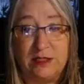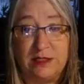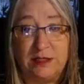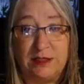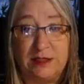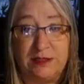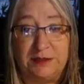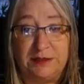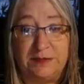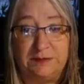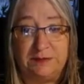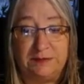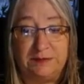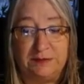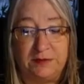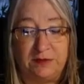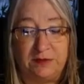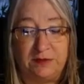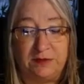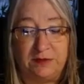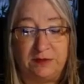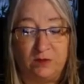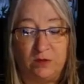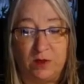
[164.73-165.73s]

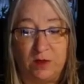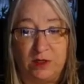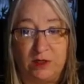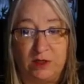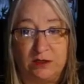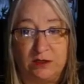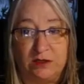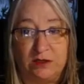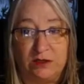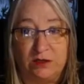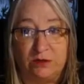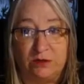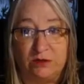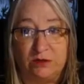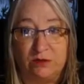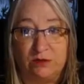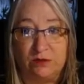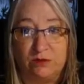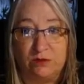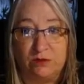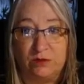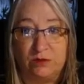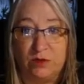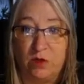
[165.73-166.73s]
If you wanted
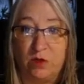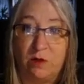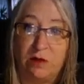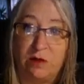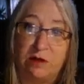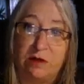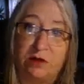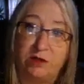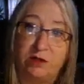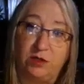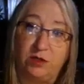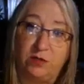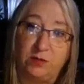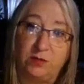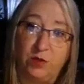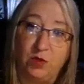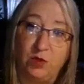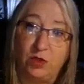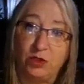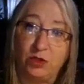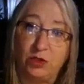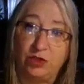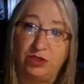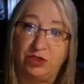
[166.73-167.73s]
to go out on your
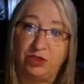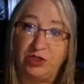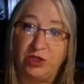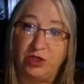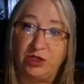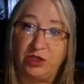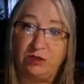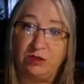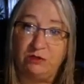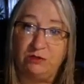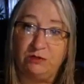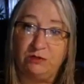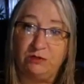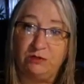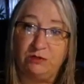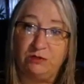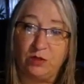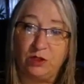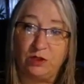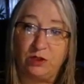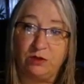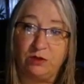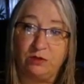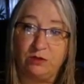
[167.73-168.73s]
porch and
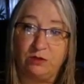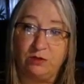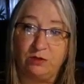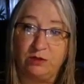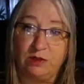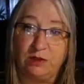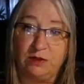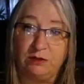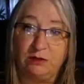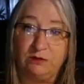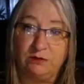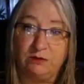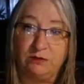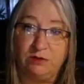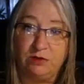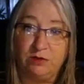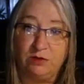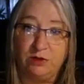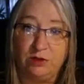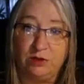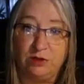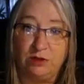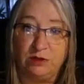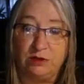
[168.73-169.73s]
work and do
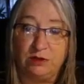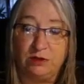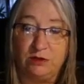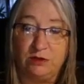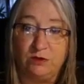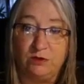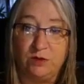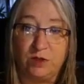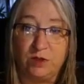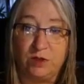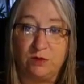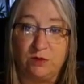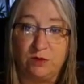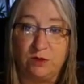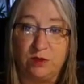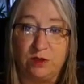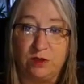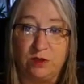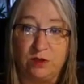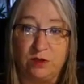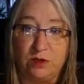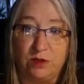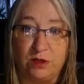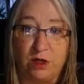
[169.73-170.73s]
your little work with
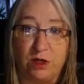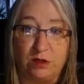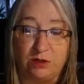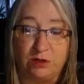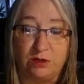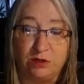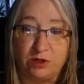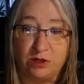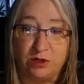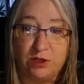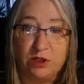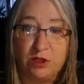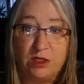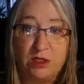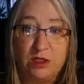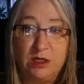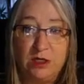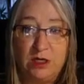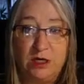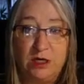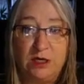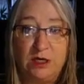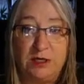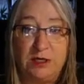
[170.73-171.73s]
your altar,
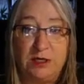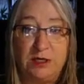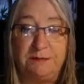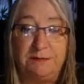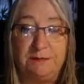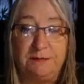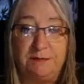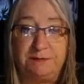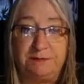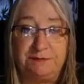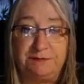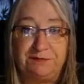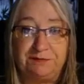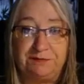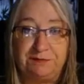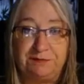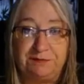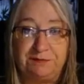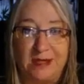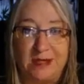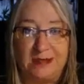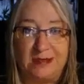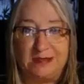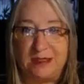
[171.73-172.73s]

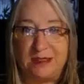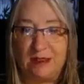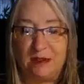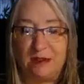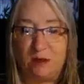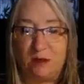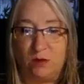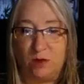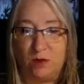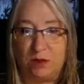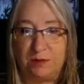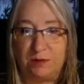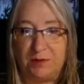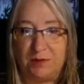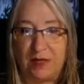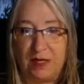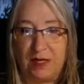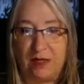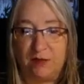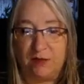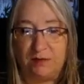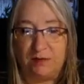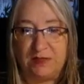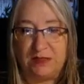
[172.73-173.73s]
I say little work, but
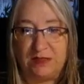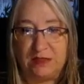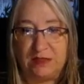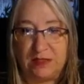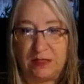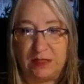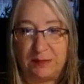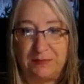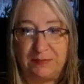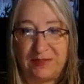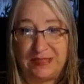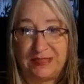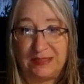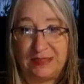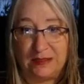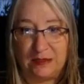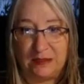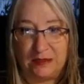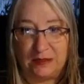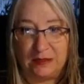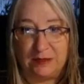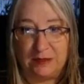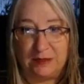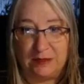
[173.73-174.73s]
I don't mean to like
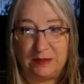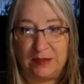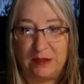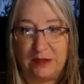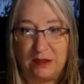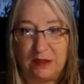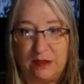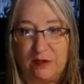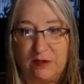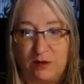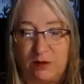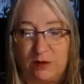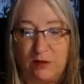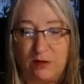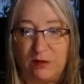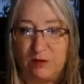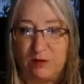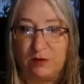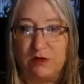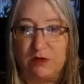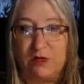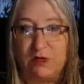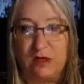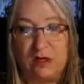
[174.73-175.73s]
belittle it, but
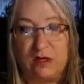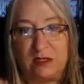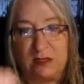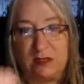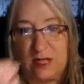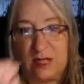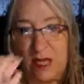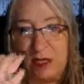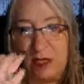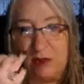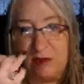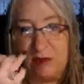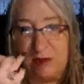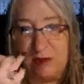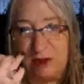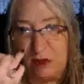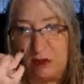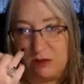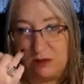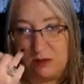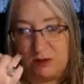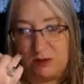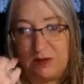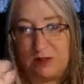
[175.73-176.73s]
because I usually
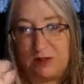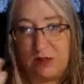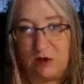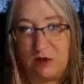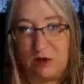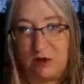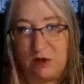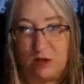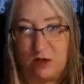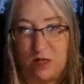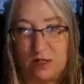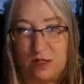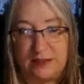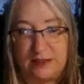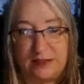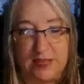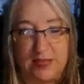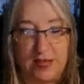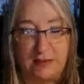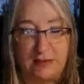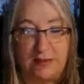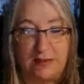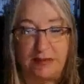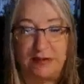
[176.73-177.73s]
don't spend a whole lot of
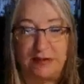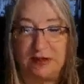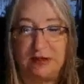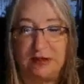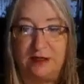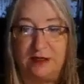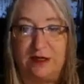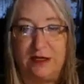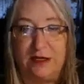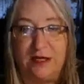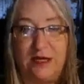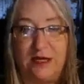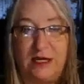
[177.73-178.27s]
time out there,